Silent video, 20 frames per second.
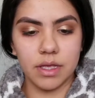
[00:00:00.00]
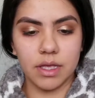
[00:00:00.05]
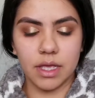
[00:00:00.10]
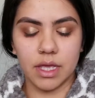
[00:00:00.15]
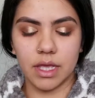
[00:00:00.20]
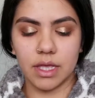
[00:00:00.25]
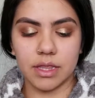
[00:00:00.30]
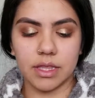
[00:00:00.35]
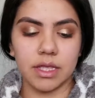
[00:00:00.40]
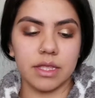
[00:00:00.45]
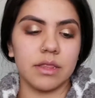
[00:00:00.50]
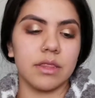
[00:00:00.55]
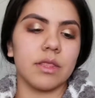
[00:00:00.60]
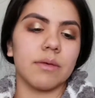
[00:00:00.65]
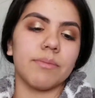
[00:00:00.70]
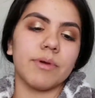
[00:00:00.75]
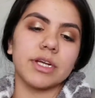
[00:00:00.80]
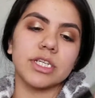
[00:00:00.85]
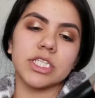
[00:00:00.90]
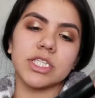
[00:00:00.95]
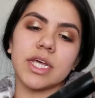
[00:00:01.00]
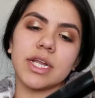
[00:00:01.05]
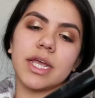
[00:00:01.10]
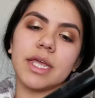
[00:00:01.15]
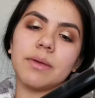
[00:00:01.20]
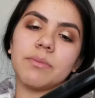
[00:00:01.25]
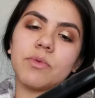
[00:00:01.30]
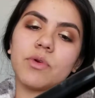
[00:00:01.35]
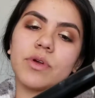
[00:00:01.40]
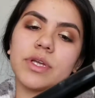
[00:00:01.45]
And then the brush that I
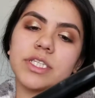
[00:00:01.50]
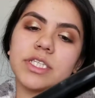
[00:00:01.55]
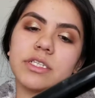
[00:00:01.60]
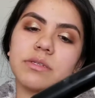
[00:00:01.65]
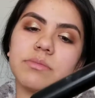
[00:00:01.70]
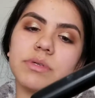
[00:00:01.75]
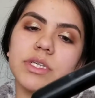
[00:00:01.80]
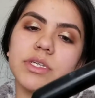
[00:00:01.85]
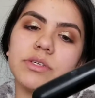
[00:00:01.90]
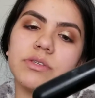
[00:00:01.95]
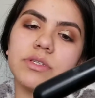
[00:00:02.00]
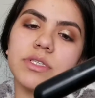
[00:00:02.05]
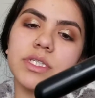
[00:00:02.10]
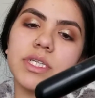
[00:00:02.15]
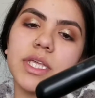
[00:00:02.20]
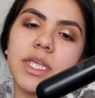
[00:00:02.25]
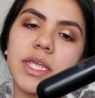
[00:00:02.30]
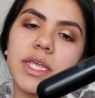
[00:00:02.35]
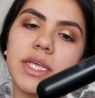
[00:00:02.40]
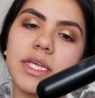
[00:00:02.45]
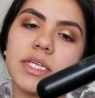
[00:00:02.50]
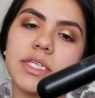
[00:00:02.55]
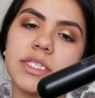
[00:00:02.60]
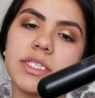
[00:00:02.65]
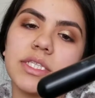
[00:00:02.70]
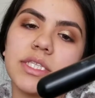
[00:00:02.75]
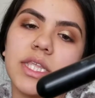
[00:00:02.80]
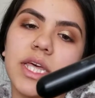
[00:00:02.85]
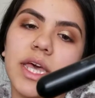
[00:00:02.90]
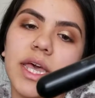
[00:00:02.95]
am going to be using
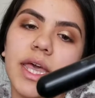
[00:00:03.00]
is the